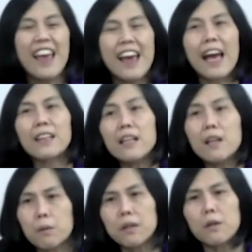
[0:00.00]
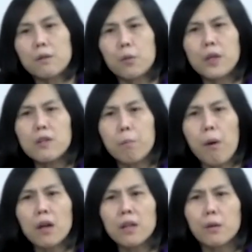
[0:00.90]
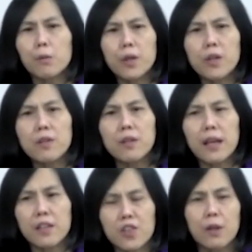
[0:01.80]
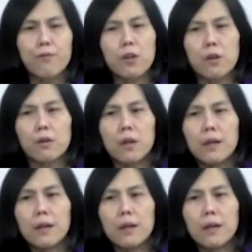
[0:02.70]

I think the, the, the reason, part of the reason that is difficult